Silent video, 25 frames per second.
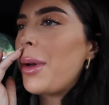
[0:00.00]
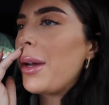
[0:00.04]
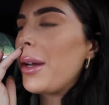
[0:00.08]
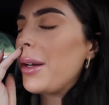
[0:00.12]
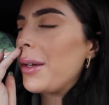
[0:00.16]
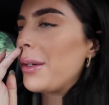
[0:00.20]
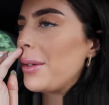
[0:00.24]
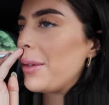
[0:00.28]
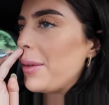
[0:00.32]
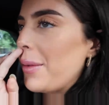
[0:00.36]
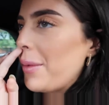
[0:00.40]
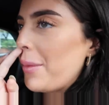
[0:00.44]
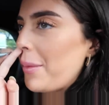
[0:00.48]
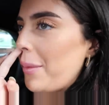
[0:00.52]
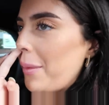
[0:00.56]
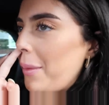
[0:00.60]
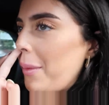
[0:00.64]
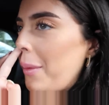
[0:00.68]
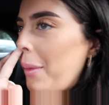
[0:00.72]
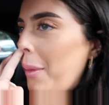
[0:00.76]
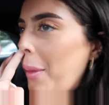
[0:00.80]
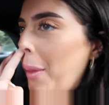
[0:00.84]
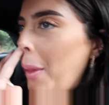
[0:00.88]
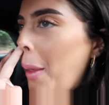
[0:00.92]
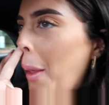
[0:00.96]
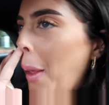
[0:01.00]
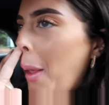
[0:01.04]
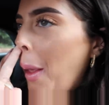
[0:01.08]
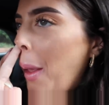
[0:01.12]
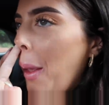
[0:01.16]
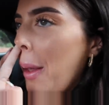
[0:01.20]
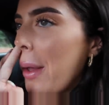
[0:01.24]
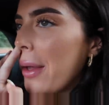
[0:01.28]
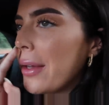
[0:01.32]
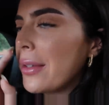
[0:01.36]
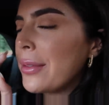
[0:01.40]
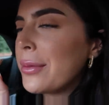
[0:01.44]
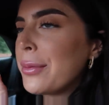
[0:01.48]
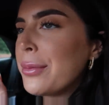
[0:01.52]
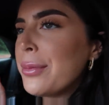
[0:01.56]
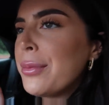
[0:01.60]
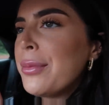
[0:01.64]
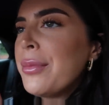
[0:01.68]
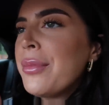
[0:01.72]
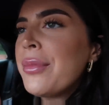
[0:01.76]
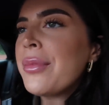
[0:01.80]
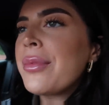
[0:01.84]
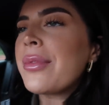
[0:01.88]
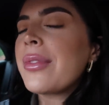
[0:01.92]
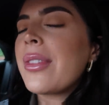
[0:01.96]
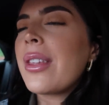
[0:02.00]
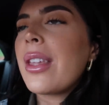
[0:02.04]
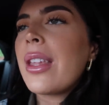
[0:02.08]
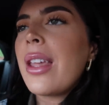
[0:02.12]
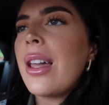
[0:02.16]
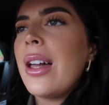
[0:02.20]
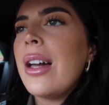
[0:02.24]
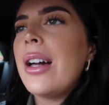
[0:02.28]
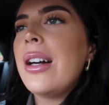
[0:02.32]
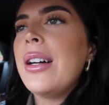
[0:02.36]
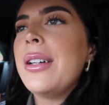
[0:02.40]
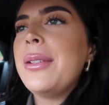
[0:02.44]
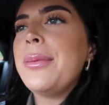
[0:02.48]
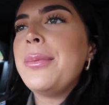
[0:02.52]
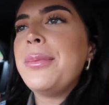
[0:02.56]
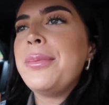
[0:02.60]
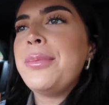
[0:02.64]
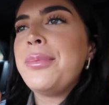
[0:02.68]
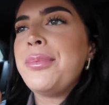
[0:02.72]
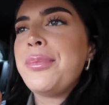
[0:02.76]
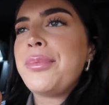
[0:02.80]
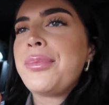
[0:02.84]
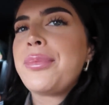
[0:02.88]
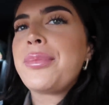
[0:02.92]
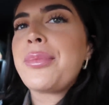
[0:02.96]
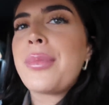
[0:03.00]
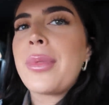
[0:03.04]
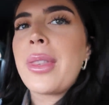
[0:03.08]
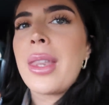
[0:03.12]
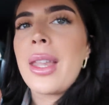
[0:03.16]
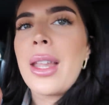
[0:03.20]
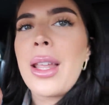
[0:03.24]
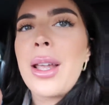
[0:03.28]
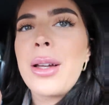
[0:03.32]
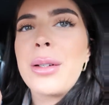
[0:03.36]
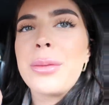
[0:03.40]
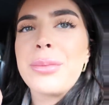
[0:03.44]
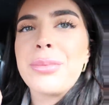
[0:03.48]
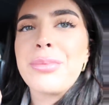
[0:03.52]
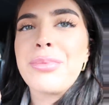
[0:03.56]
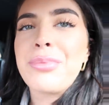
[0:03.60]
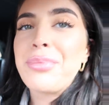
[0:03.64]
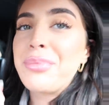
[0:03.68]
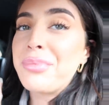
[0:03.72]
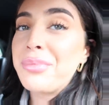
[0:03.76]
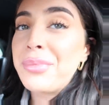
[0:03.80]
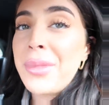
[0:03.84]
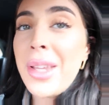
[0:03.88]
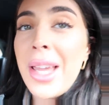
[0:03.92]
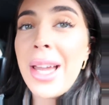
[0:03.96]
Wow, two floors, that's so cool.